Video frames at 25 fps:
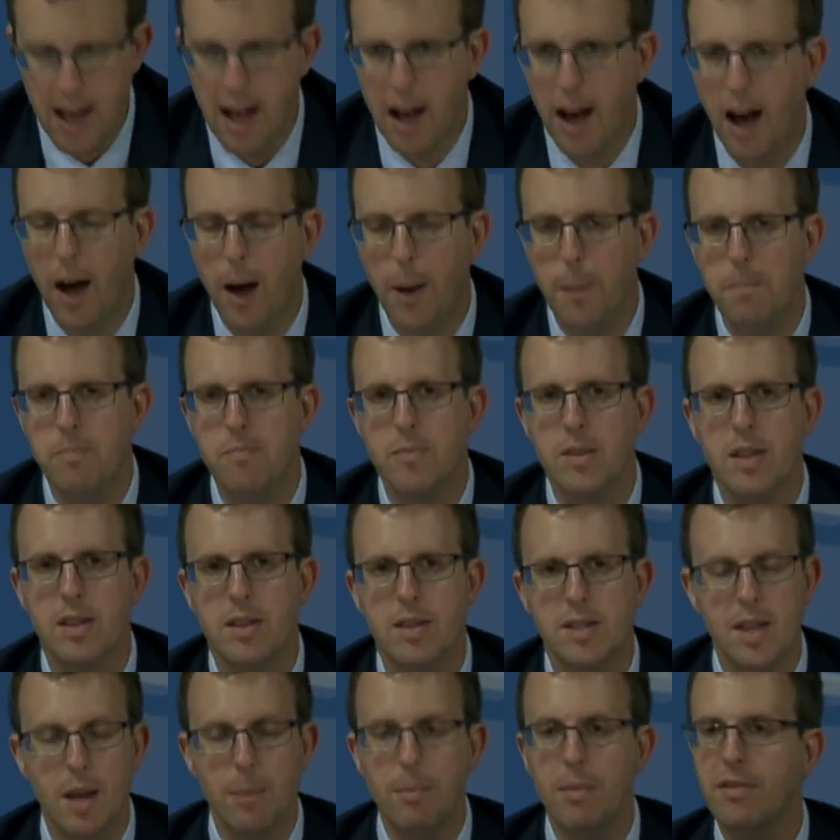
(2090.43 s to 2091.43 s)
Um,
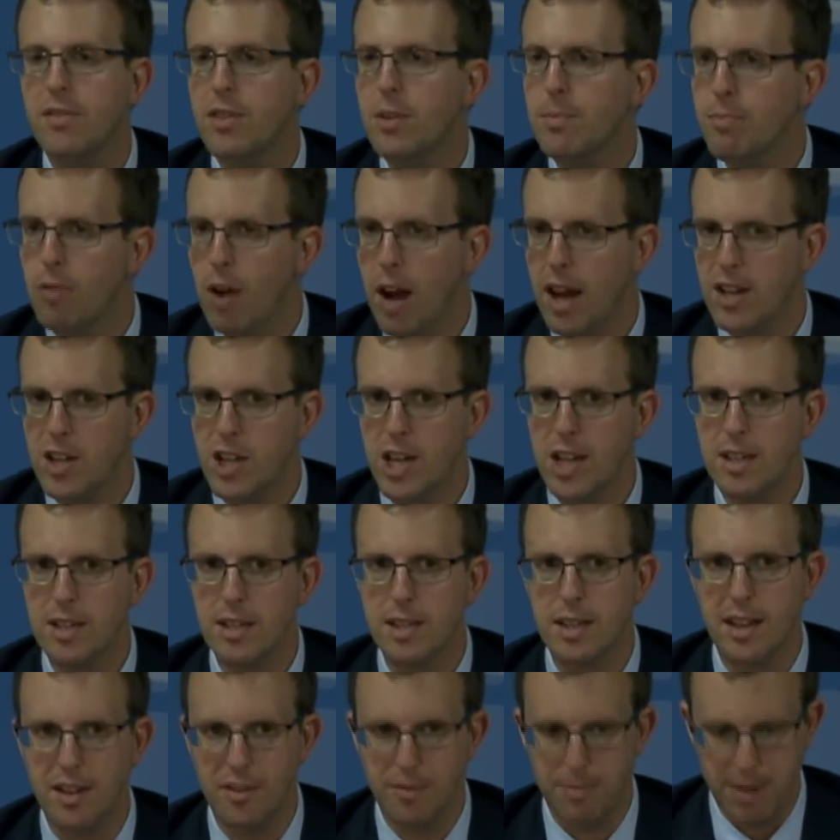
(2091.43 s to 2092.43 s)
some of the projects
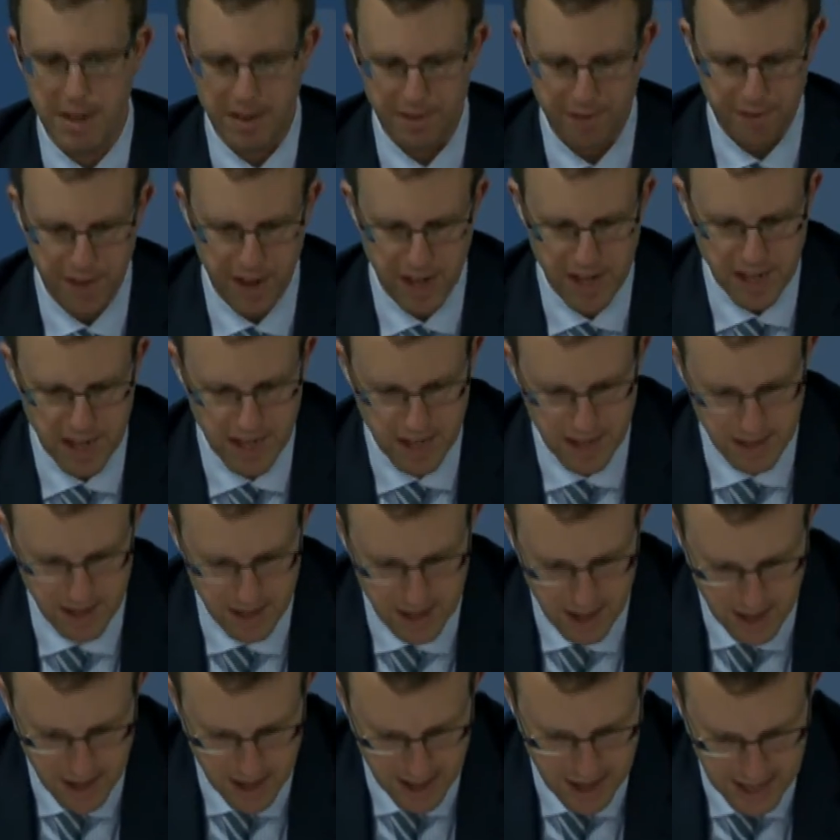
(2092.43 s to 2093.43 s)
that have been funded
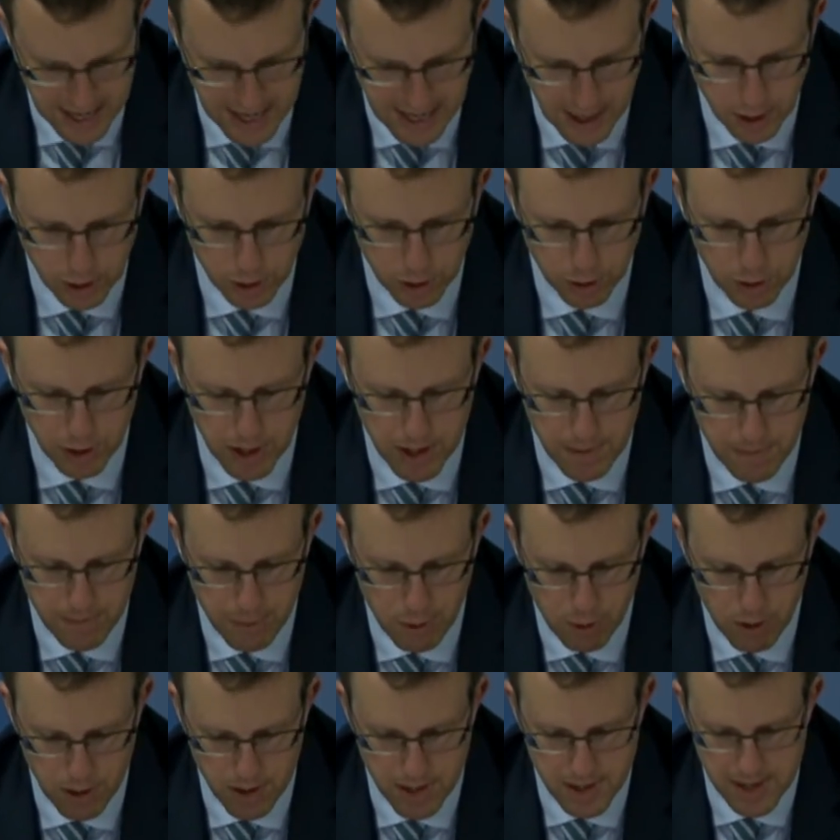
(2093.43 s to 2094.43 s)
include
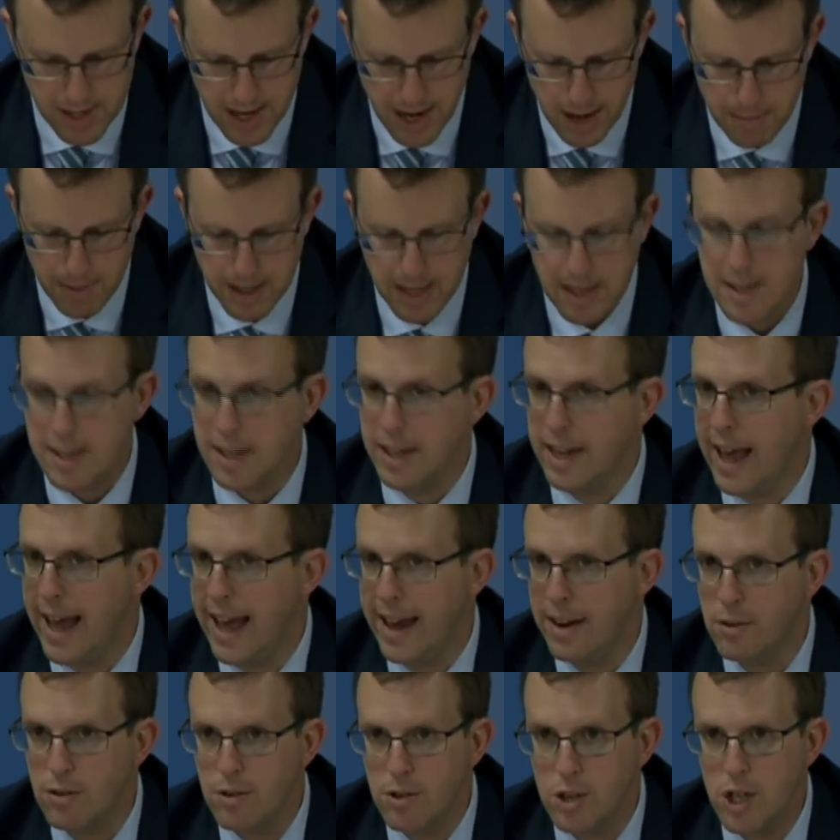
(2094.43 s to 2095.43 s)
important topics in
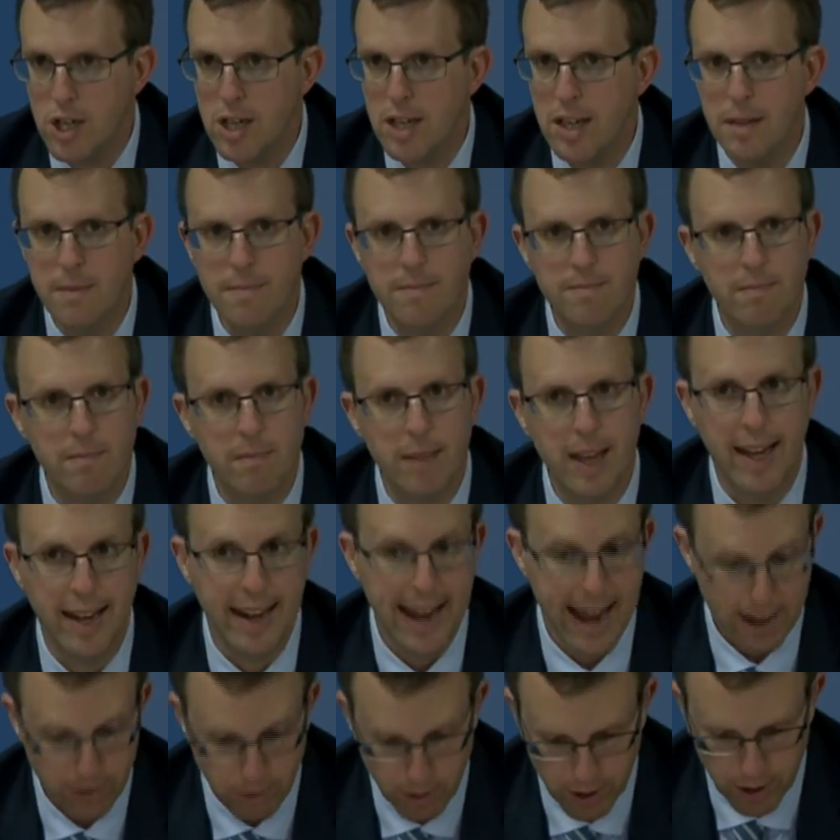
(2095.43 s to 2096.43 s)
energy, in
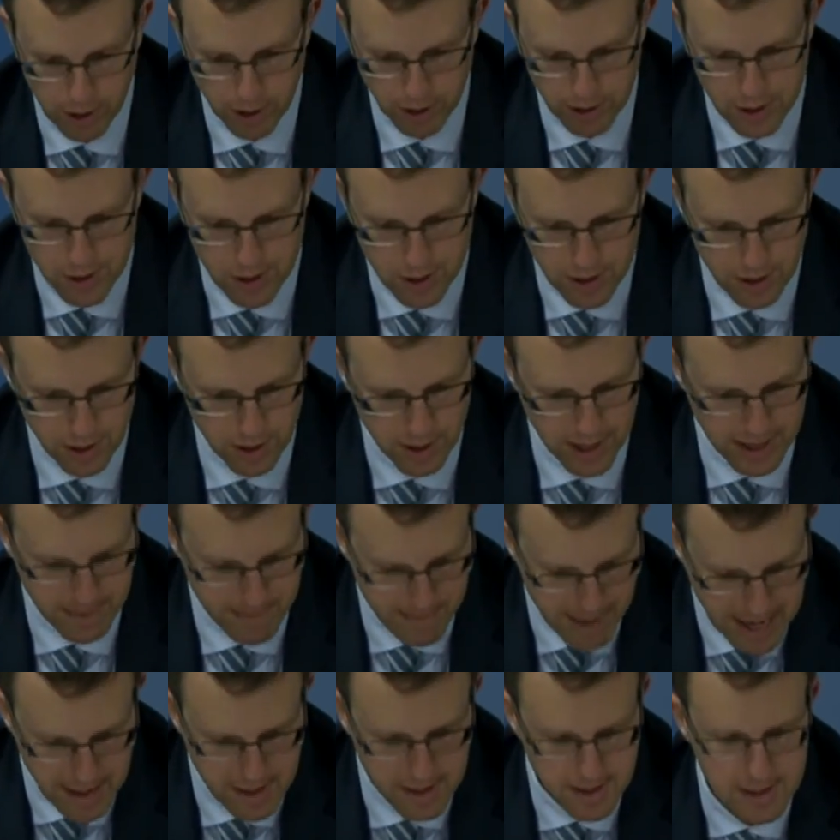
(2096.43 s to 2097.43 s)
agriculture, in
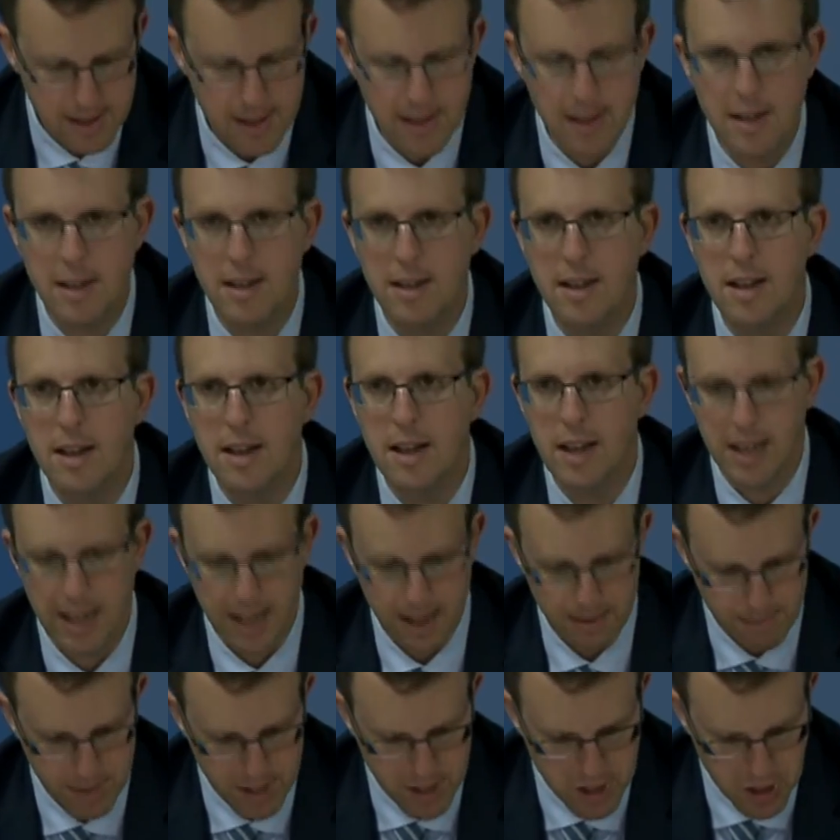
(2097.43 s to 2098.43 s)
medicine,
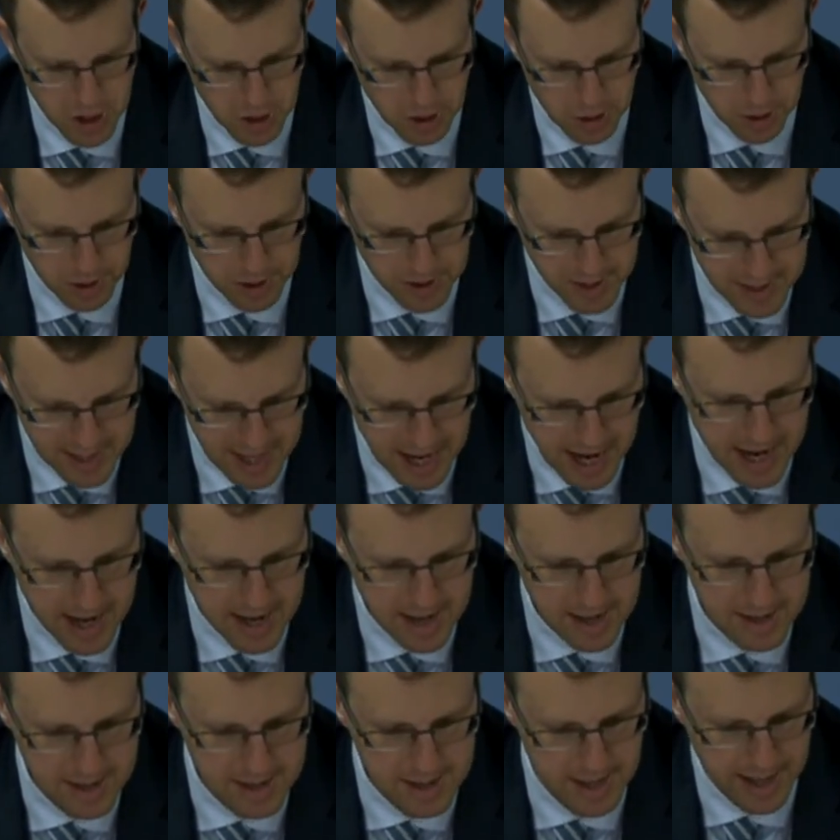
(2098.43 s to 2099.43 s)
in material
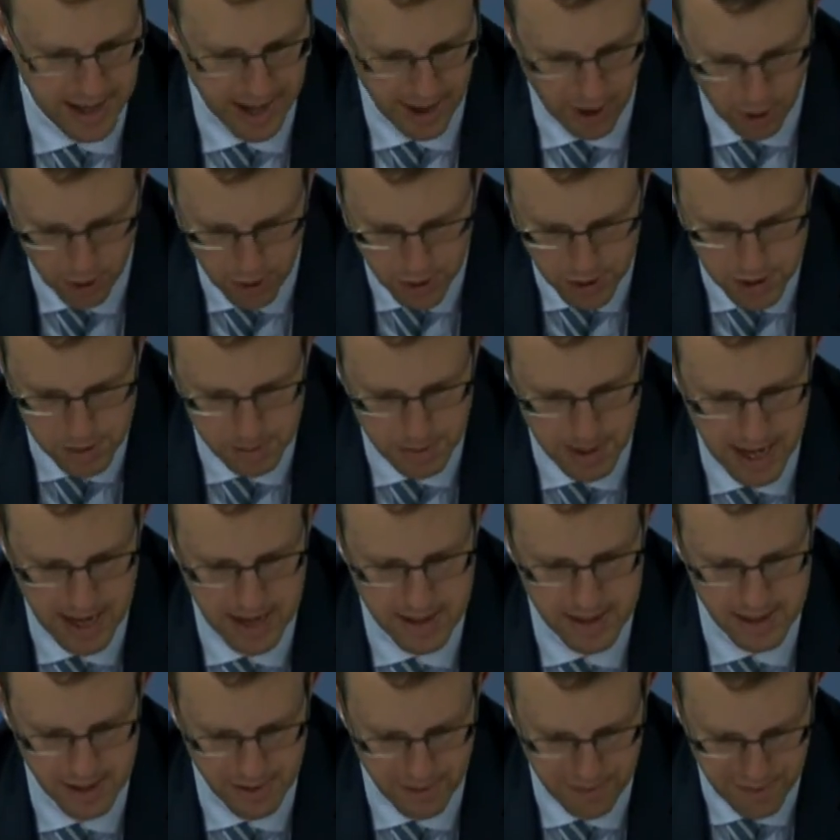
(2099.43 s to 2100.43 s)
science, in
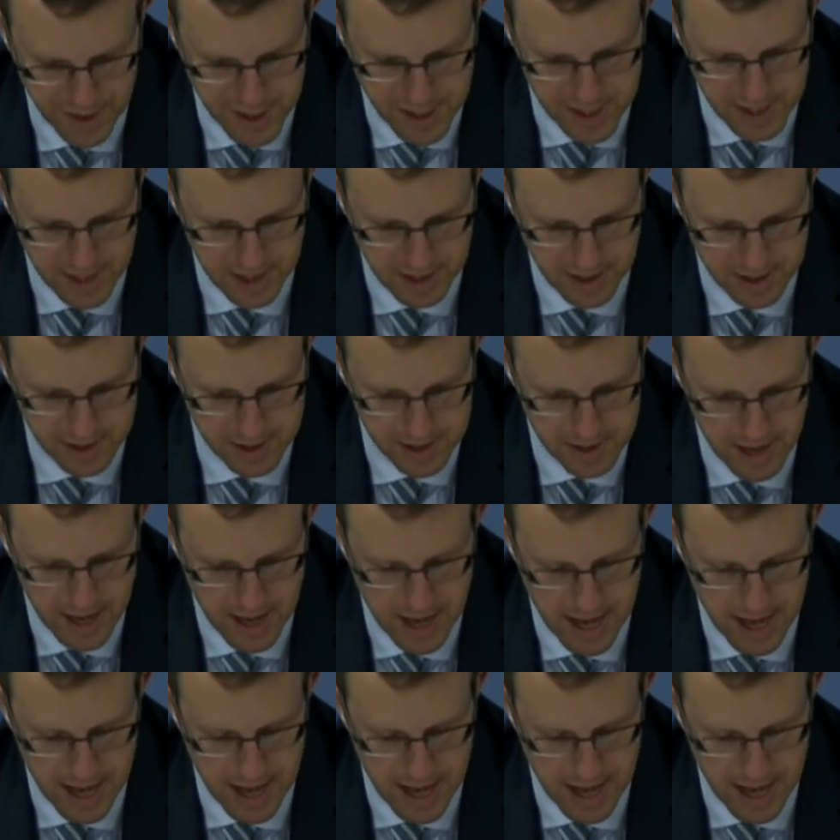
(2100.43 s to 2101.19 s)
aerospace, and physics,